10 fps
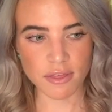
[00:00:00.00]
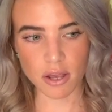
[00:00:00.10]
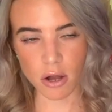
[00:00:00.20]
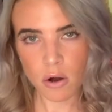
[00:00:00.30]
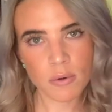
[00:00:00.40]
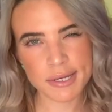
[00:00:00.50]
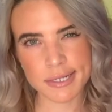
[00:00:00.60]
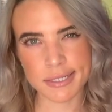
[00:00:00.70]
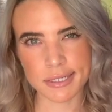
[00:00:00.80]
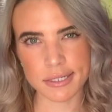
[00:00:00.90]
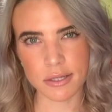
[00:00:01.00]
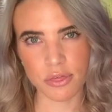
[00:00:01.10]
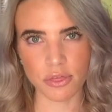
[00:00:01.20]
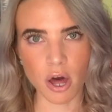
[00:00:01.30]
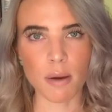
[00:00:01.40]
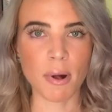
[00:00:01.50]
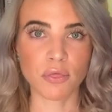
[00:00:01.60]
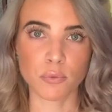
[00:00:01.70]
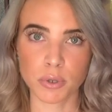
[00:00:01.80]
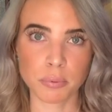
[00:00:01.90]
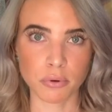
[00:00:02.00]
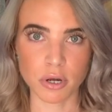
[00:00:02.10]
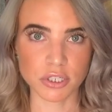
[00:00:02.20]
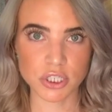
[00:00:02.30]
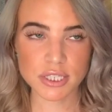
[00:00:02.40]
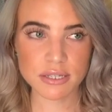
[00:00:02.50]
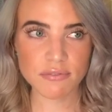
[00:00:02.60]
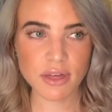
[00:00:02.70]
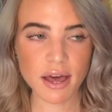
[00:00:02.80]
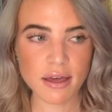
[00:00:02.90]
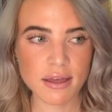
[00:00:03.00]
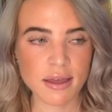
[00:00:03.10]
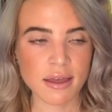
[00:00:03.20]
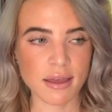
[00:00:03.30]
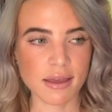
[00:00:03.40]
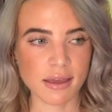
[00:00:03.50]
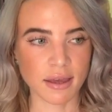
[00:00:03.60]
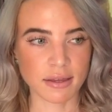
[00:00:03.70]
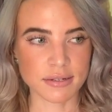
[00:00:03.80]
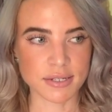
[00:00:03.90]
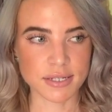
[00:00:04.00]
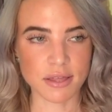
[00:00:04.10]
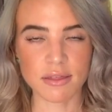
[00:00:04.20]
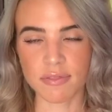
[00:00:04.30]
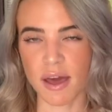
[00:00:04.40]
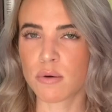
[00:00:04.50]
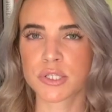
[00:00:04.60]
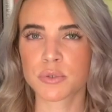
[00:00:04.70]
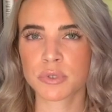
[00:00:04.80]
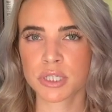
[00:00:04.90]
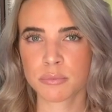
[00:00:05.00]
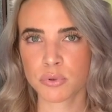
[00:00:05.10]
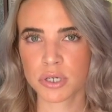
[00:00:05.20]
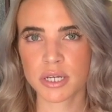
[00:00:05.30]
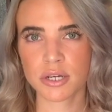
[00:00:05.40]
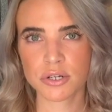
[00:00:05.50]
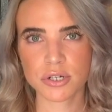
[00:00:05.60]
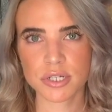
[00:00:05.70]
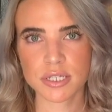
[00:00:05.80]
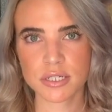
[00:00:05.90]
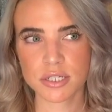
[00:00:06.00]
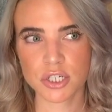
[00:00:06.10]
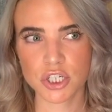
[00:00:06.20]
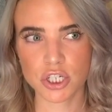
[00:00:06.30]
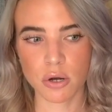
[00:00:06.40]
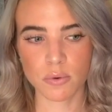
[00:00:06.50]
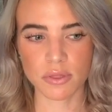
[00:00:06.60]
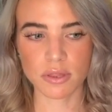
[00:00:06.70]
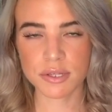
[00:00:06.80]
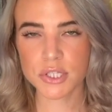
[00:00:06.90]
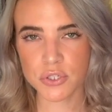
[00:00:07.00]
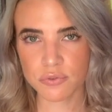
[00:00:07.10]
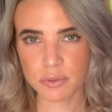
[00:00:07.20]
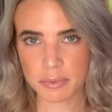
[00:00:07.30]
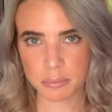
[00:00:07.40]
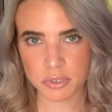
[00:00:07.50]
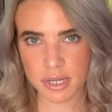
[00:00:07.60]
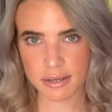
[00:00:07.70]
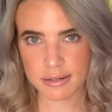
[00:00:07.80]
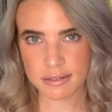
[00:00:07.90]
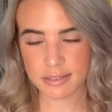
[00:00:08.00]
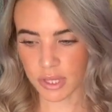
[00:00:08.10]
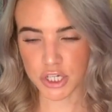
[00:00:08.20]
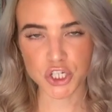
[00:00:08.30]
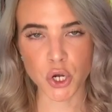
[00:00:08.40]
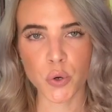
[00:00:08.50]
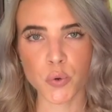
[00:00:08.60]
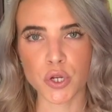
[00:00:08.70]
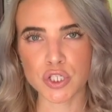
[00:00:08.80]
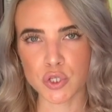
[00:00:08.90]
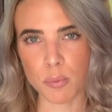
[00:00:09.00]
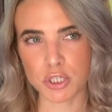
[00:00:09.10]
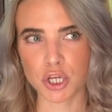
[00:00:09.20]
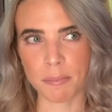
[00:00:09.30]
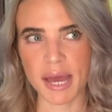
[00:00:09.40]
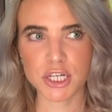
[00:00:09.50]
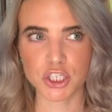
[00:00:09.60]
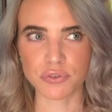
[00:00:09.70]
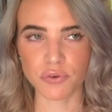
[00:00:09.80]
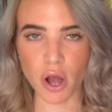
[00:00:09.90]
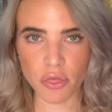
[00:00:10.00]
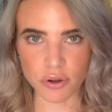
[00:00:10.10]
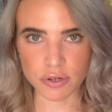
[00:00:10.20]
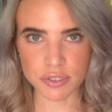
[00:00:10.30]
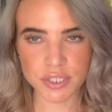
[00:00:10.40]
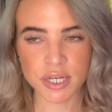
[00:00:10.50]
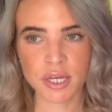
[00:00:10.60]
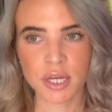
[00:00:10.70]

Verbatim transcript: they always thought about the repercussions of that. And I think that was a really important characteristic to show within these two female protagonists. They showed so much compassion for others